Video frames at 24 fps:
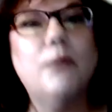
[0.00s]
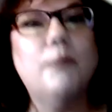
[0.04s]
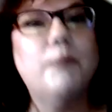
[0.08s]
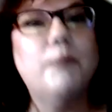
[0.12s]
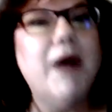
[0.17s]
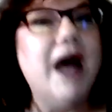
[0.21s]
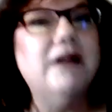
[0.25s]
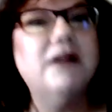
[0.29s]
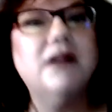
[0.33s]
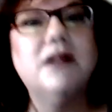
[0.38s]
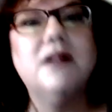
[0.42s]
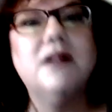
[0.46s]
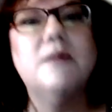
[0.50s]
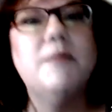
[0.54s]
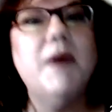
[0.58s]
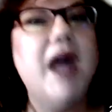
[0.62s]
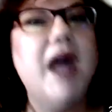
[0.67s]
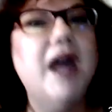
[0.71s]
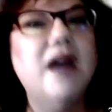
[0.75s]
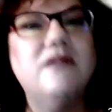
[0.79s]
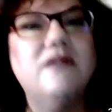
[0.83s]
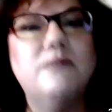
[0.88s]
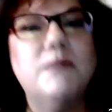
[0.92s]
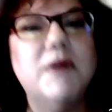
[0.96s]
pounding the
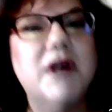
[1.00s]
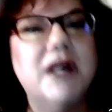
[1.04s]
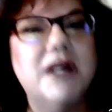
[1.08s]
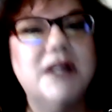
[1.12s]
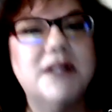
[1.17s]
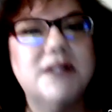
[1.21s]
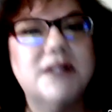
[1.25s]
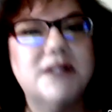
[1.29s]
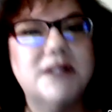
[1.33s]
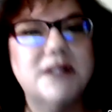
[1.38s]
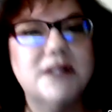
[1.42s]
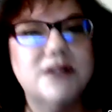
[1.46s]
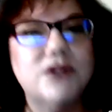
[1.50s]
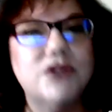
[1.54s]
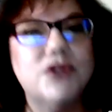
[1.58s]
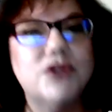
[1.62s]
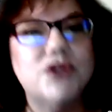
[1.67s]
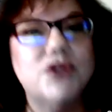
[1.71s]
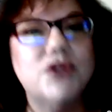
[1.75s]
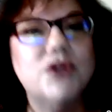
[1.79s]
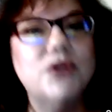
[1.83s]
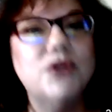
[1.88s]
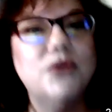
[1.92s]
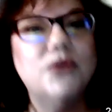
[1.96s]
pavement
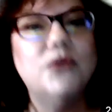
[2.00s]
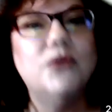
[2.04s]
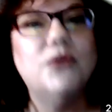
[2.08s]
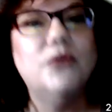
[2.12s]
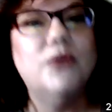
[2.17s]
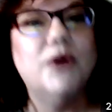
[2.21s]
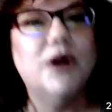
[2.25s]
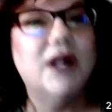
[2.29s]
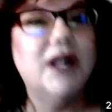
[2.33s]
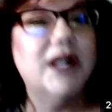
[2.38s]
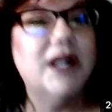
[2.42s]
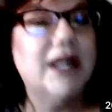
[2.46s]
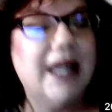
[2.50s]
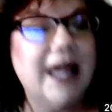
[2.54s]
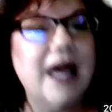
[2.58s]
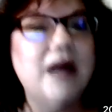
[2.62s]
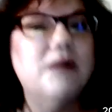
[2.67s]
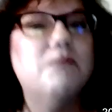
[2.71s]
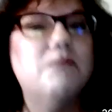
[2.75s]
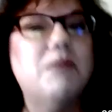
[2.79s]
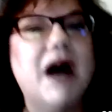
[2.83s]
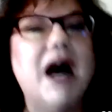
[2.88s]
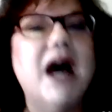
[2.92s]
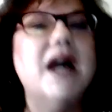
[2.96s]
to
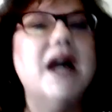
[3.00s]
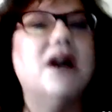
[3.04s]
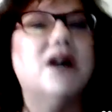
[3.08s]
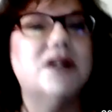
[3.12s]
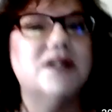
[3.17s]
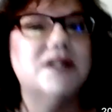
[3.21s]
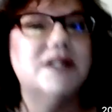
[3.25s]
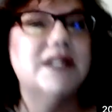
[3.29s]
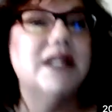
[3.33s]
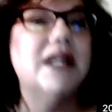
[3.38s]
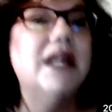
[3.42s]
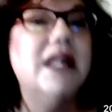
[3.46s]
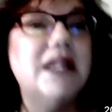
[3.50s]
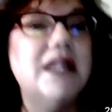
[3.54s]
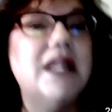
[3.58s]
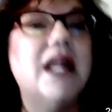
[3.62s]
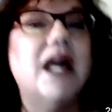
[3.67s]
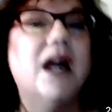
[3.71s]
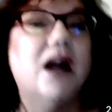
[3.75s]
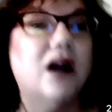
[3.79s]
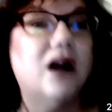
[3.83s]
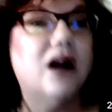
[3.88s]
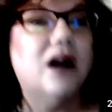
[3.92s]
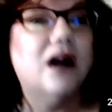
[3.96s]
get buyers in
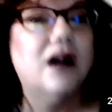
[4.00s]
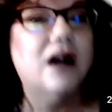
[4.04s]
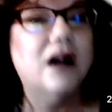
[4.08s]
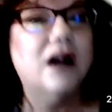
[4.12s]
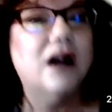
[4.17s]
there.